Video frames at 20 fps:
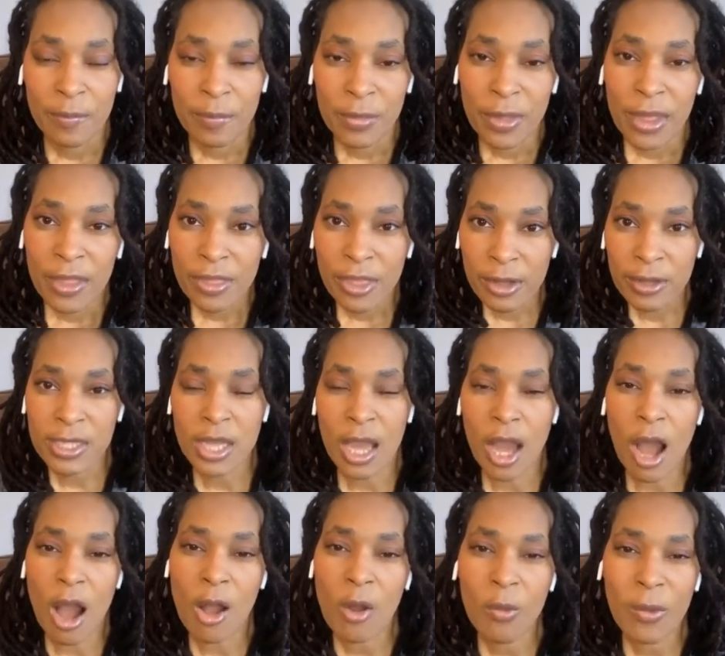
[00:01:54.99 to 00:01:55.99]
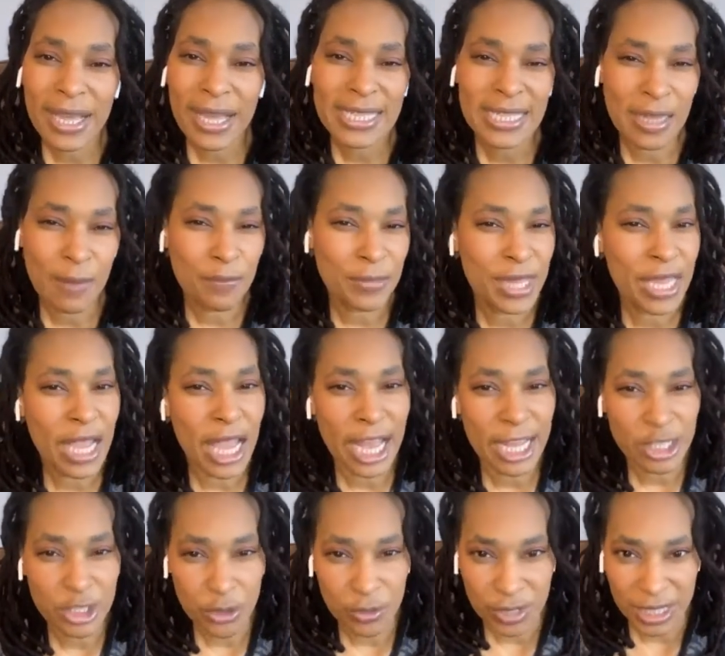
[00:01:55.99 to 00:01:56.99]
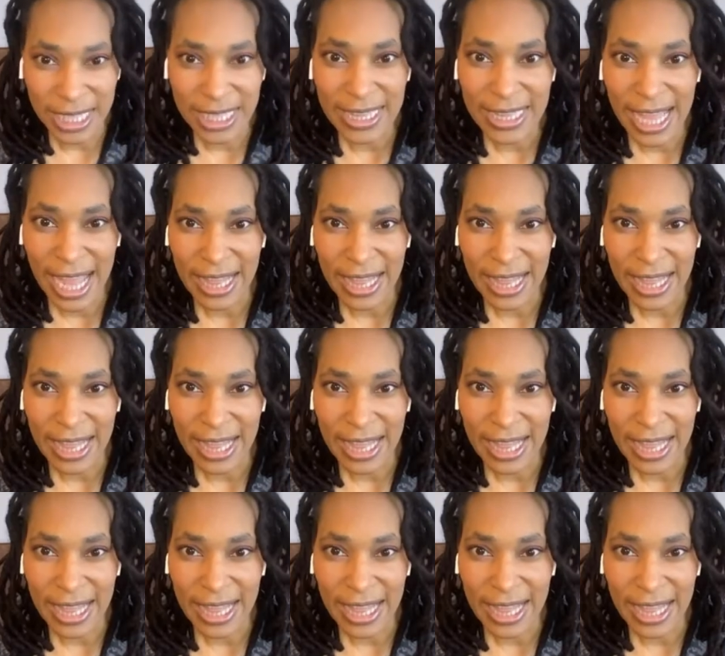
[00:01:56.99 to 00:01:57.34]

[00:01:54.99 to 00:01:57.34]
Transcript: there's always something underneath that.